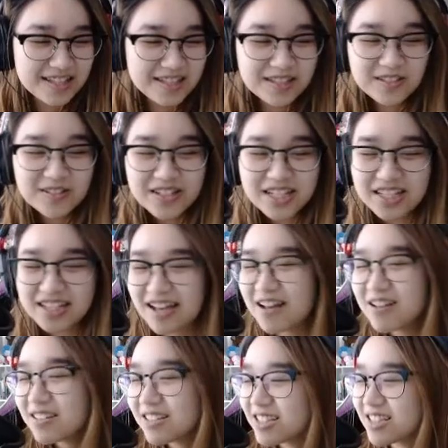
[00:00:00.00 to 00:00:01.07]
Two
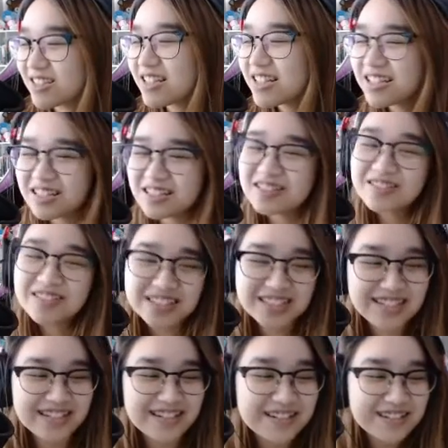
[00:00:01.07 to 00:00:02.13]
encounters, right? Two
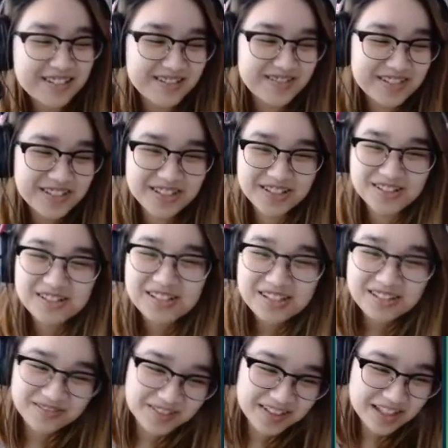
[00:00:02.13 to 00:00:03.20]
encounters of the
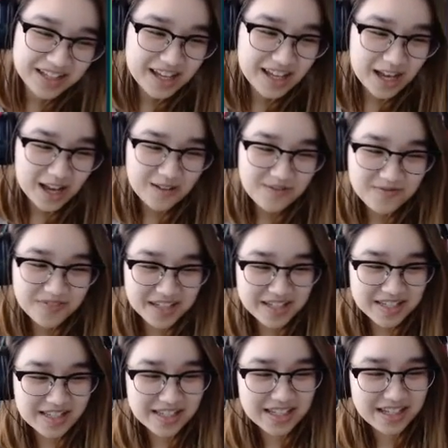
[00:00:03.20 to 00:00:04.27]
stream.
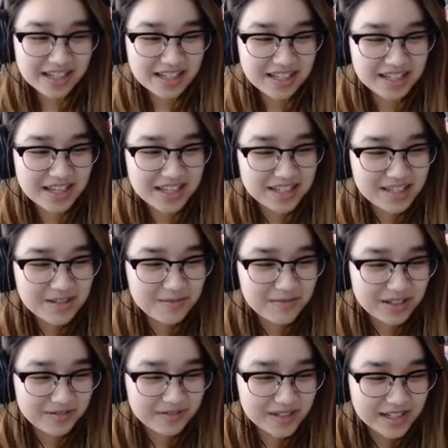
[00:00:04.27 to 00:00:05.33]
Amazing. Thank you,
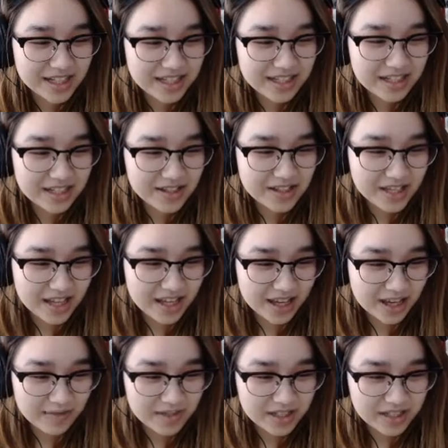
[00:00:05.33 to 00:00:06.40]
my friend. Okay,
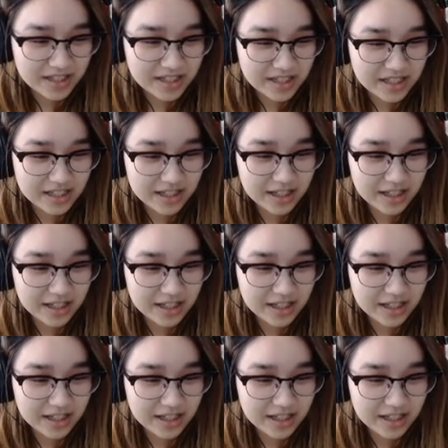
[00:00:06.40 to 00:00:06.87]
I'm gonna...